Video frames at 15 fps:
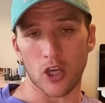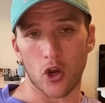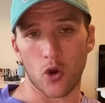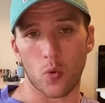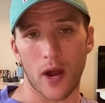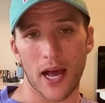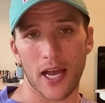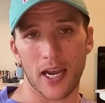
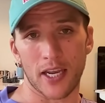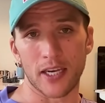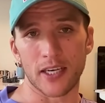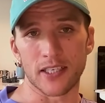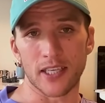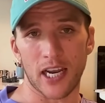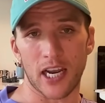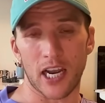well.
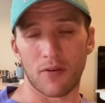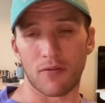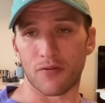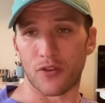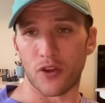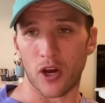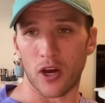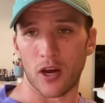And I love
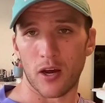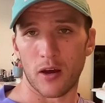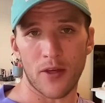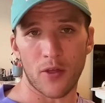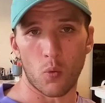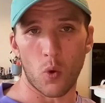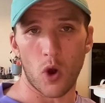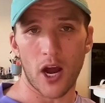
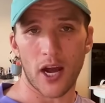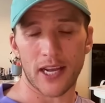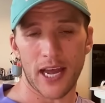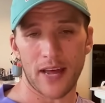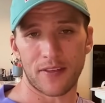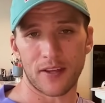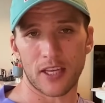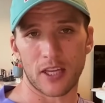the work
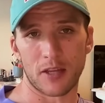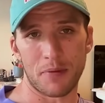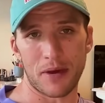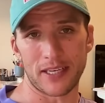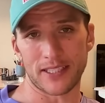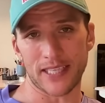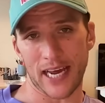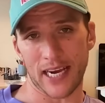ethic and the
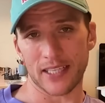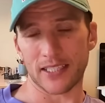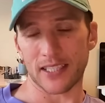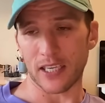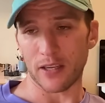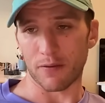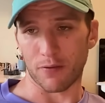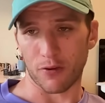
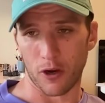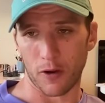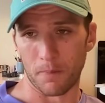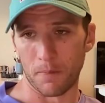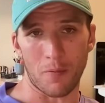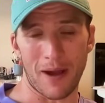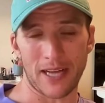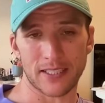mentality
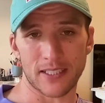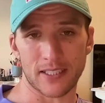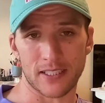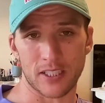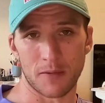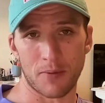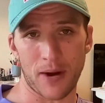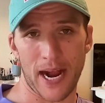from Asics
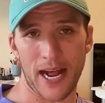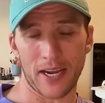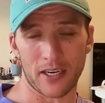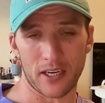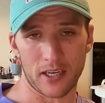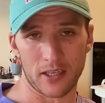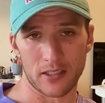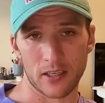as a brand.
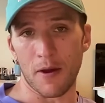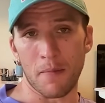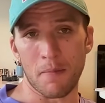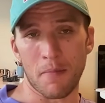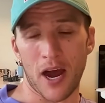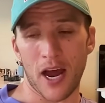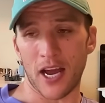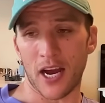And in
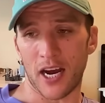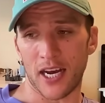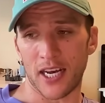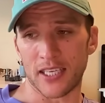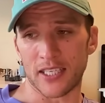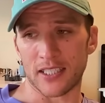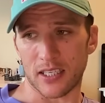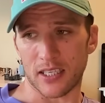my
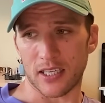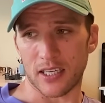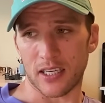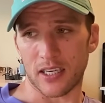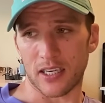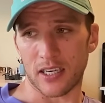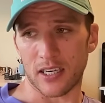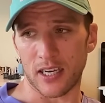eyes,
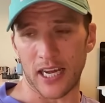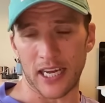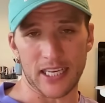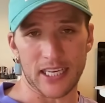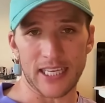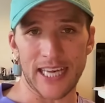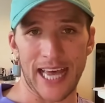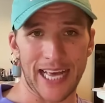like,
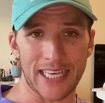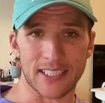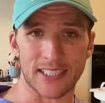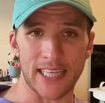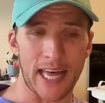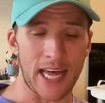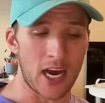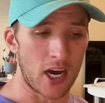yes,
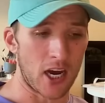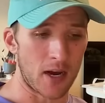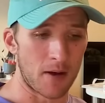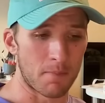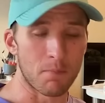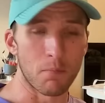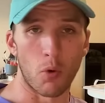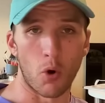they
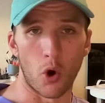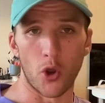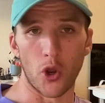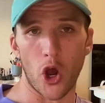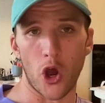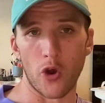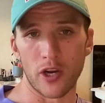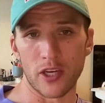are more
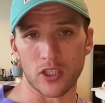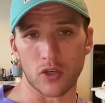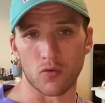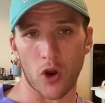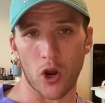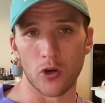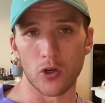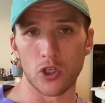known as a
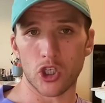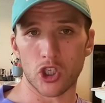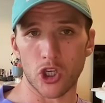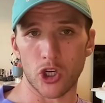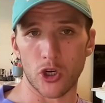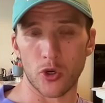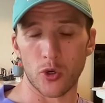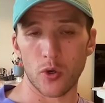road
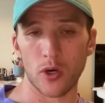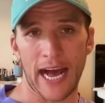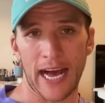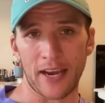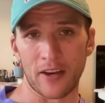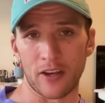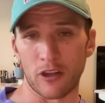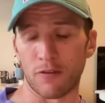shoe,
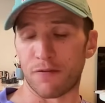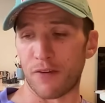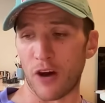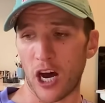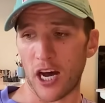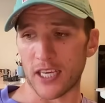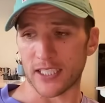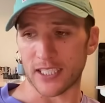and the
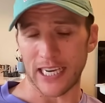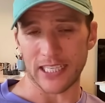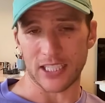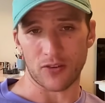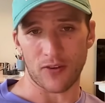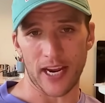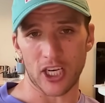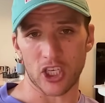first
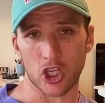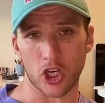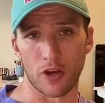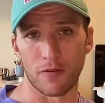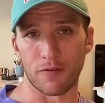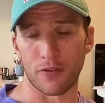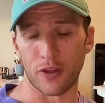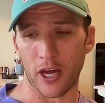iteration
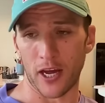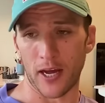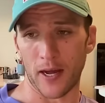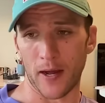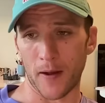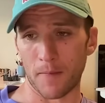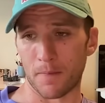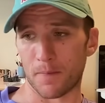of
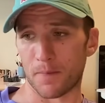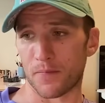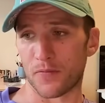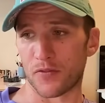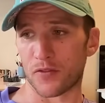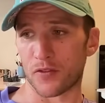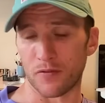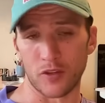the
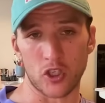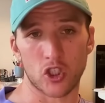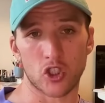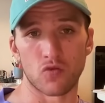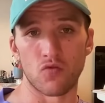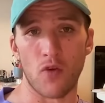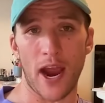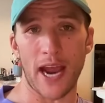sort of the
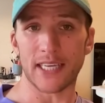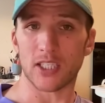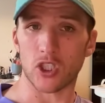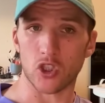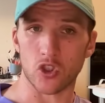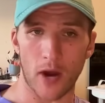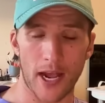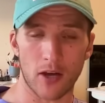race
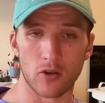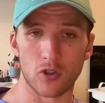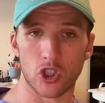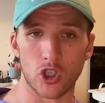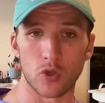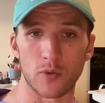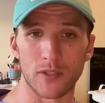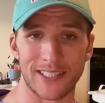trail
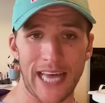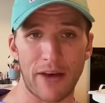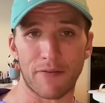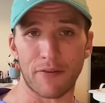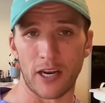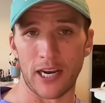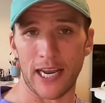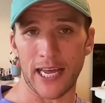shoe is
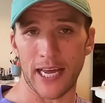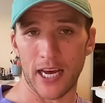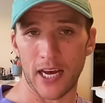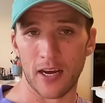definitely